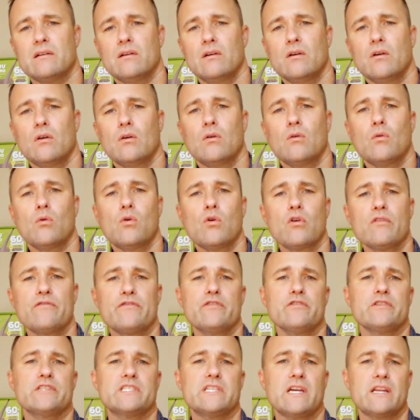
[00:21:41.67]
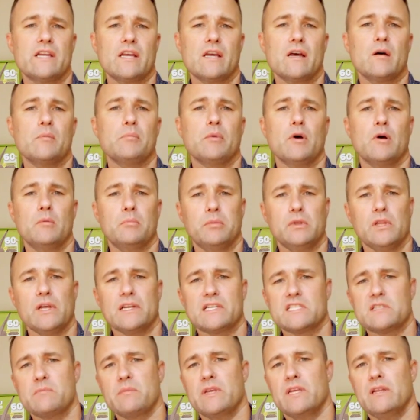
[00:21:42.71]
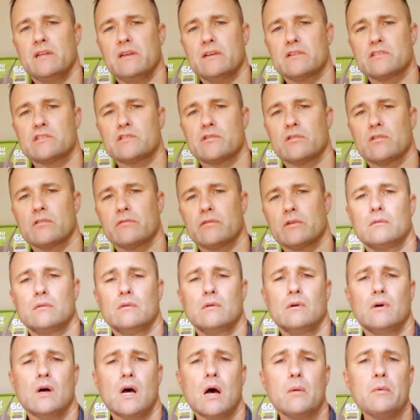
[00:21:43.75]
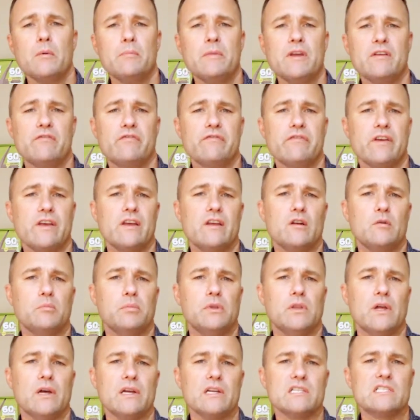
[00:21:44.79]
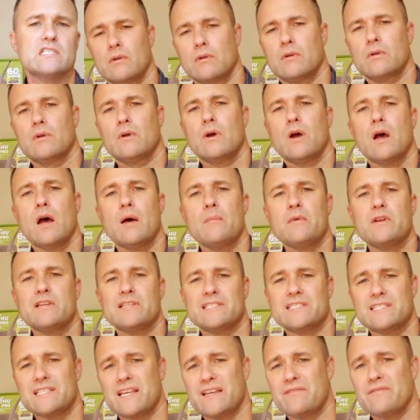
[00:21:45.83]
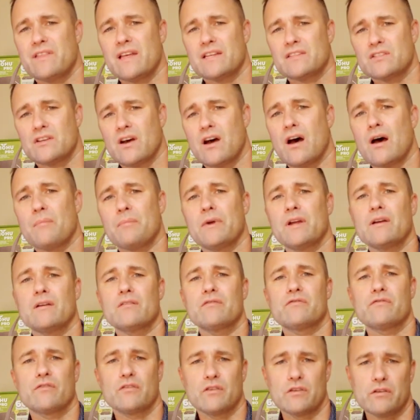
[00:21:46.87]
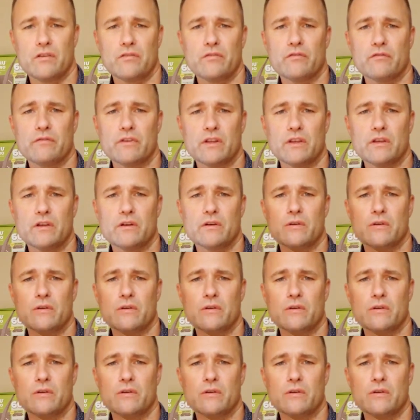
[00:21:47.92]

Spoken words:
or if you're setting up a Plex media server. I'm a big fan of Plex. I'm going to save that topic for another video.